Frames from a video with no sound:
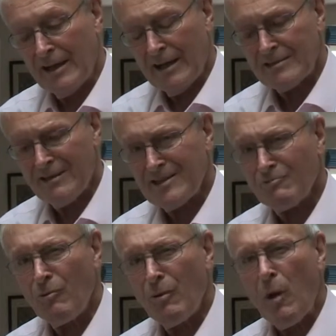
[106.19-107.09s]
And so I
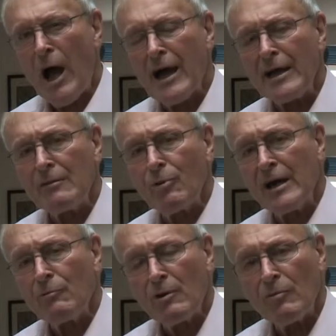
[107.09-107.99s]
said, well, why?
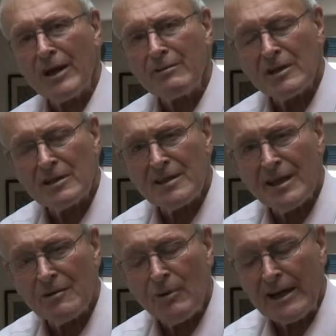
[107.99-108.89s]
Why, why are you going to
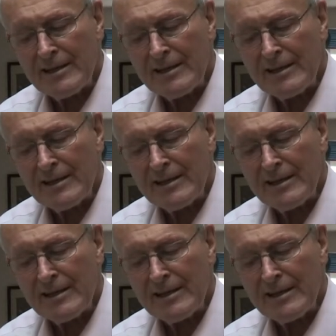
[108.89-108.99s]
take it away?